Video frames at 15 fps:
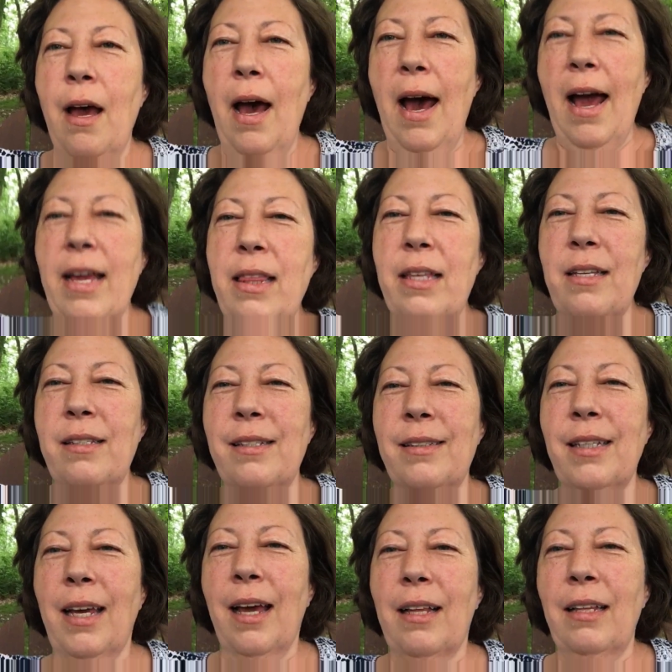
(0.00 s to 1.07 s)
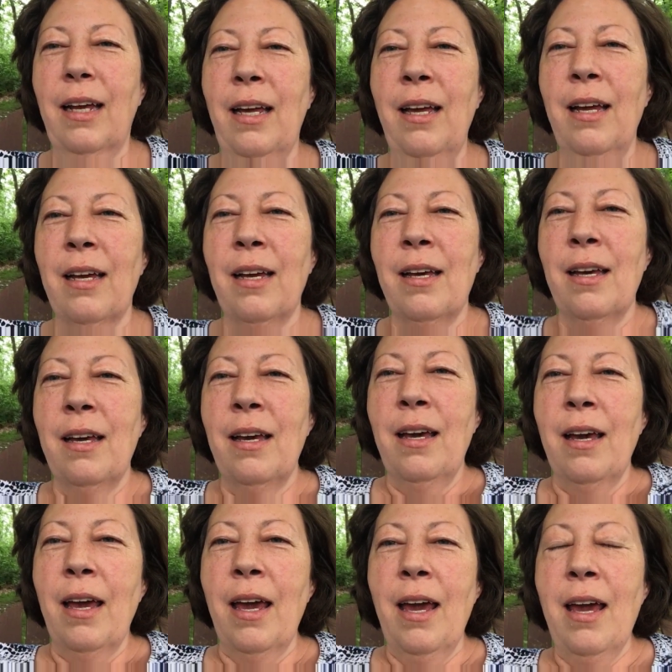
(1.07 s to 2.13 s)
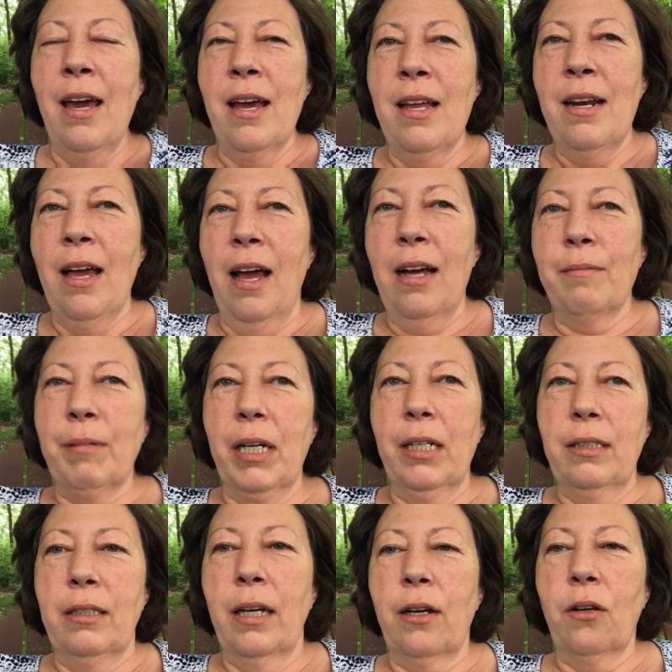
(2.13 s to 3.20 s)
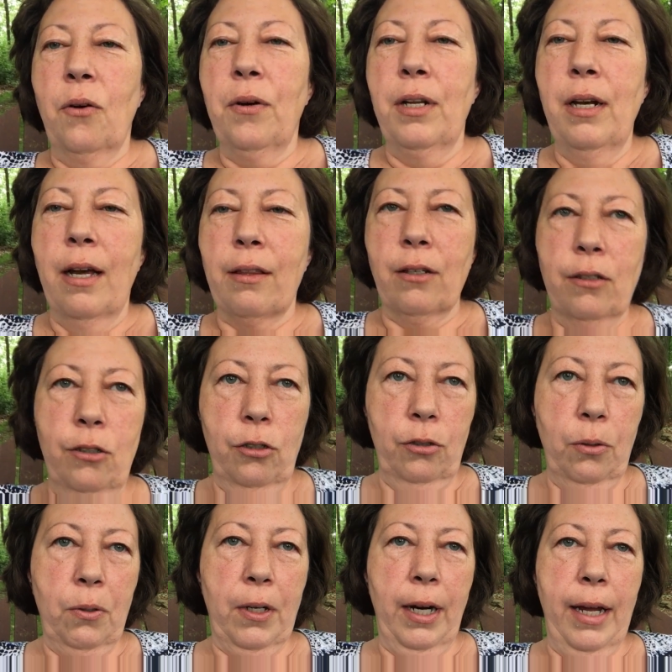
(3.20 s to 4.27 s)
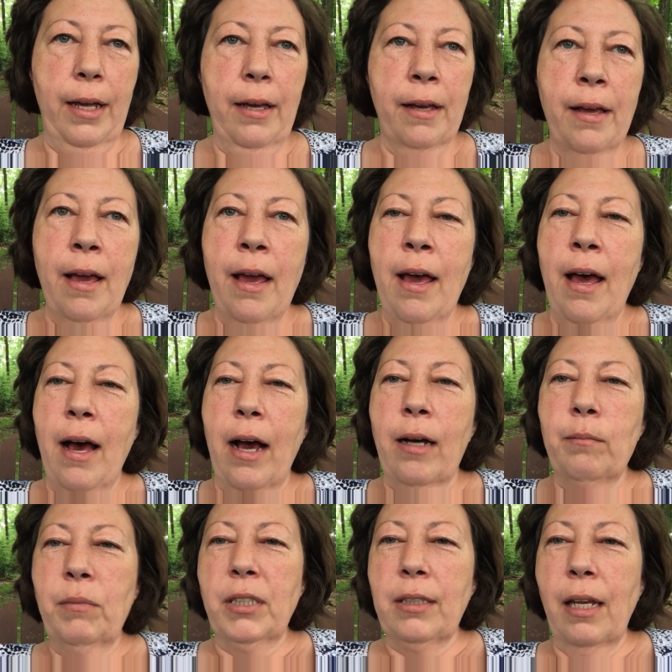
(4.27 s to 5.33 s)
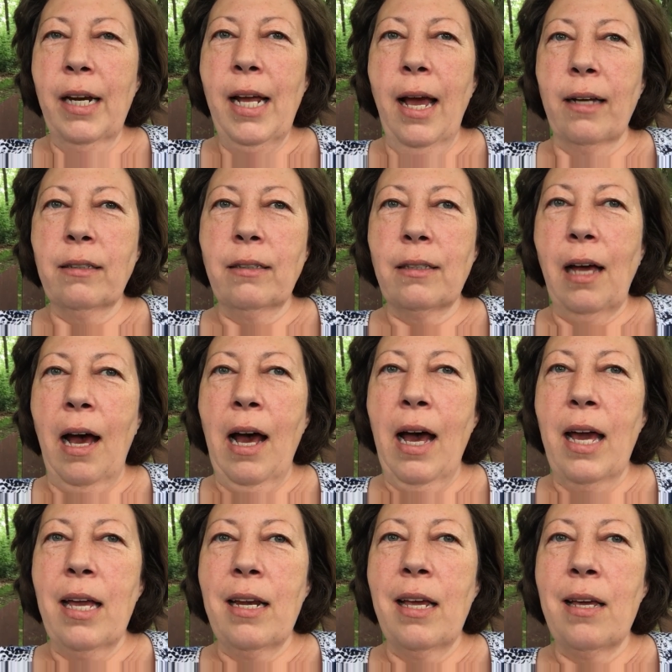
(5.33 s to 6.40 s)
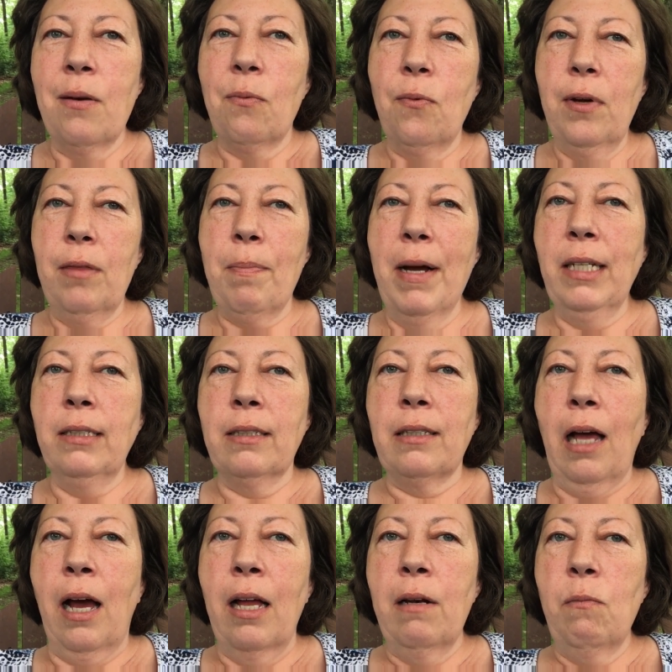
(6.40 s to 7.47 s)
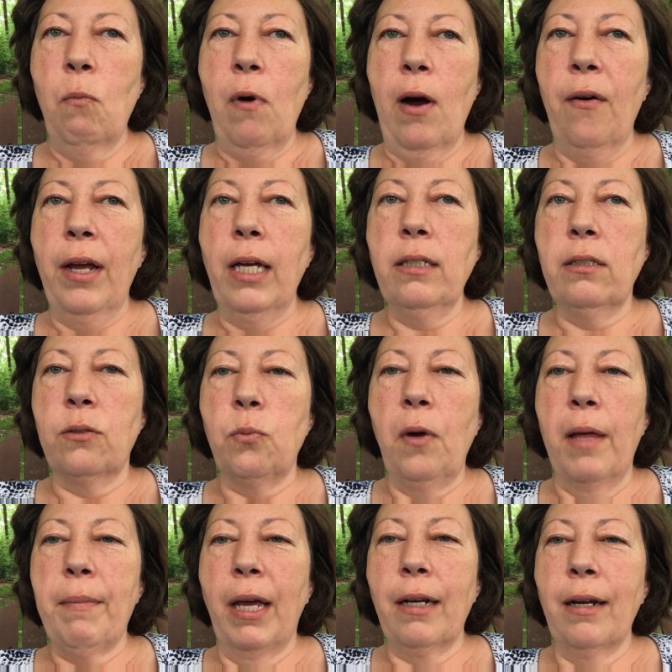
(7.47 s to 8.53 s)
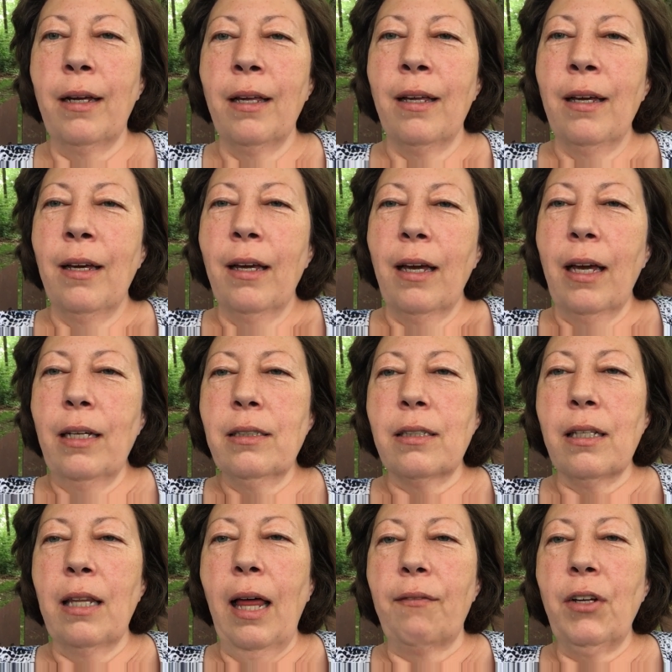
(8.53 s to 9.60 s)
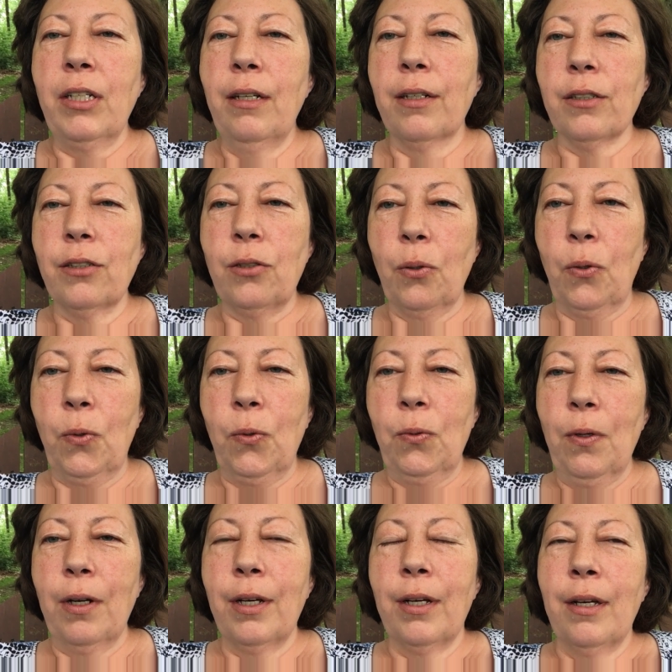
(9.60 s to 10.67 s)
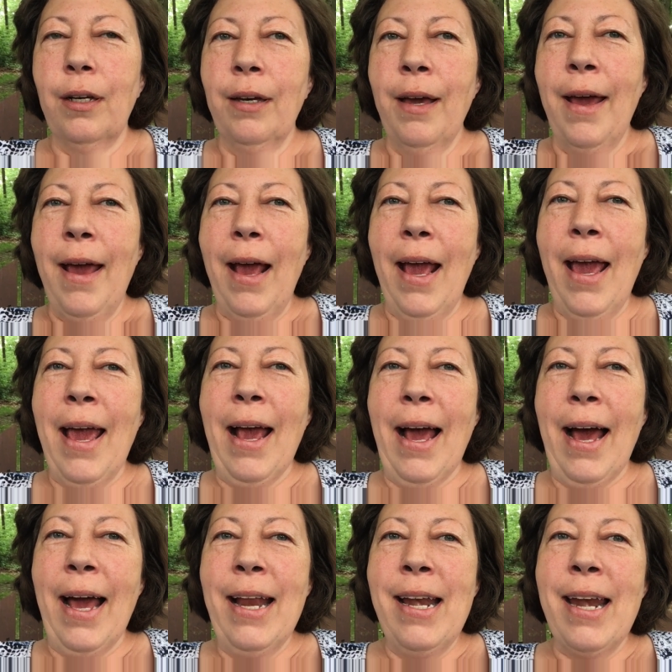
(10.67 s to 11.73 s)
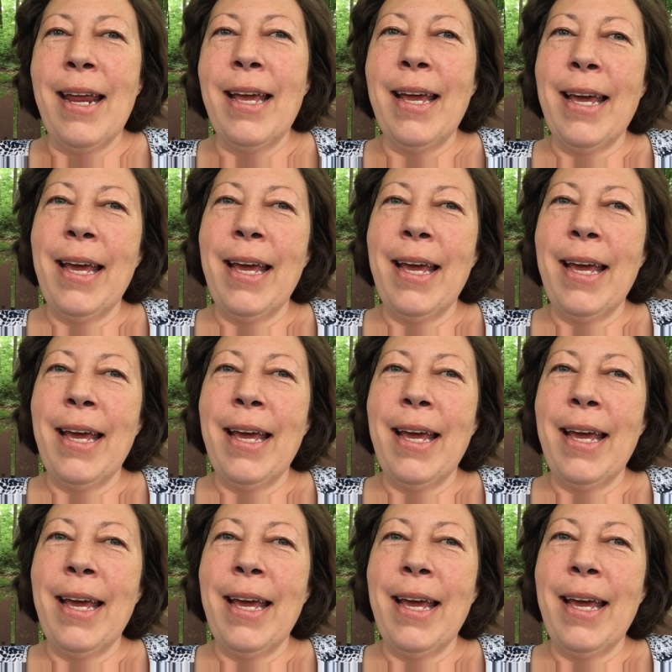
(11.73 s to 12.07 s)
Hi, this is Kelly, and I'm going to tell you another story. I'm sitting outside with my son while he's swimming. He's 11 years old. And